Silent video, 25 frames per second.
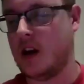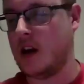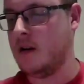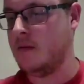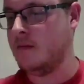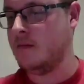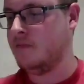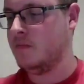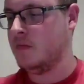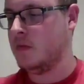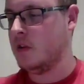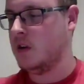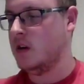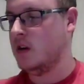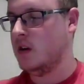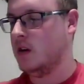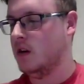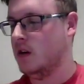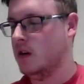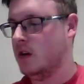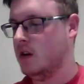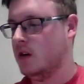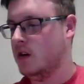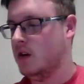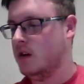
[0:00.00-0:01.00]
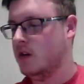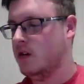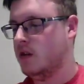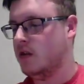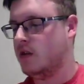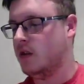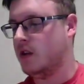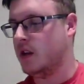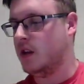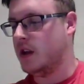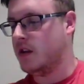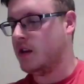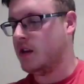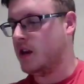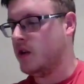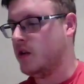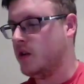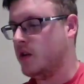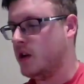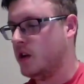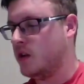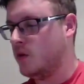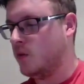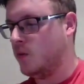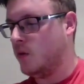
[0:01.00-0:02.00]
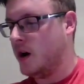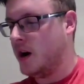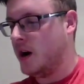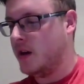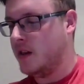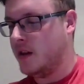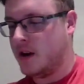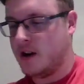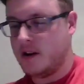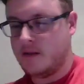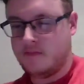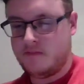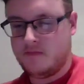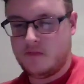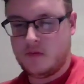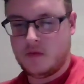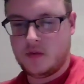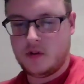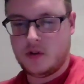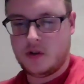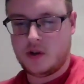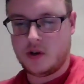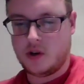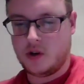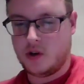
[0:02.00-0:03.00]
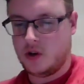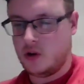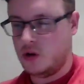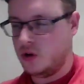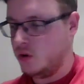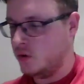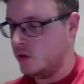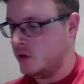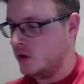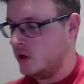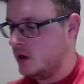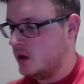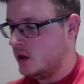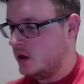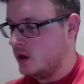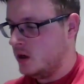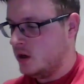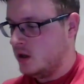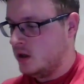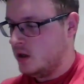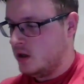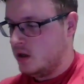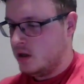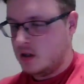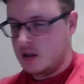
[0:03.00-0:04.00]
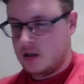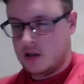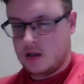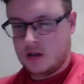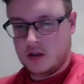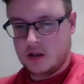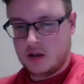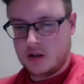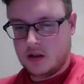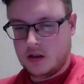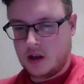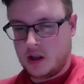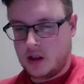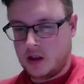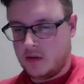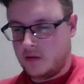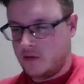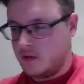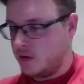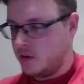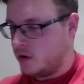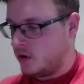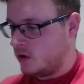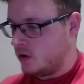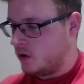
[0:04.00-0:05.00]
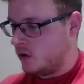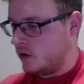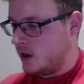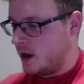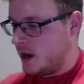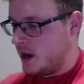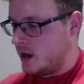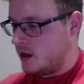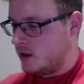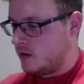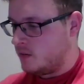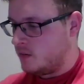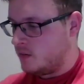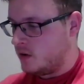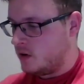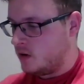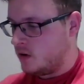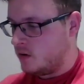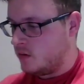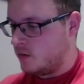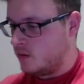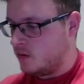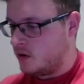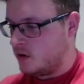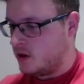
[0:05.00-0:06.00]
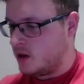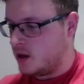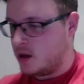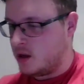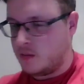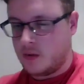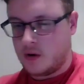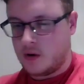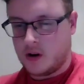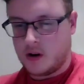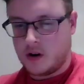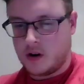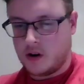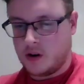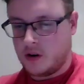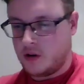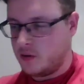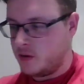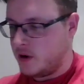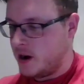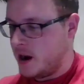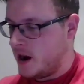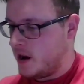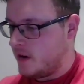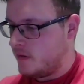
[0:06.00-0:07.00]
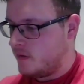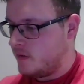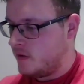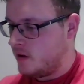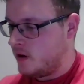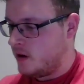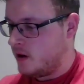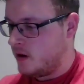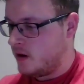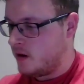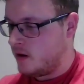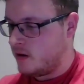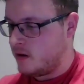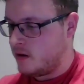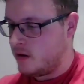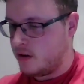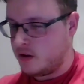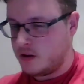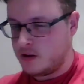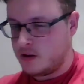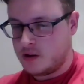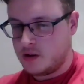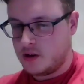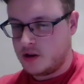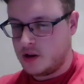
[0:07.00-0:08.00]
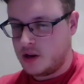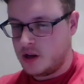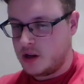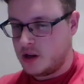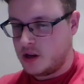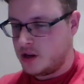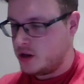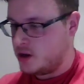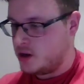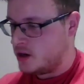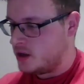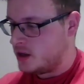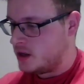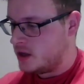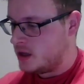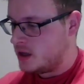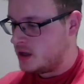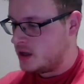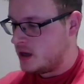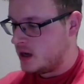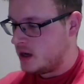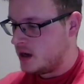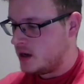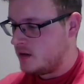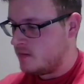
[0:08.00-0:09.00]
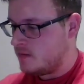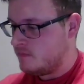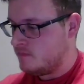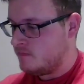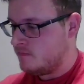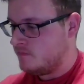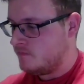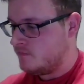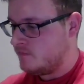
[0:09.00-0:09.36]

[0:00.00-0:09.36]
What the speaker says: Okay. That's how you get the y there. So get the vertical asymptote. We'll set up our graph here, and I'll show you in just a second.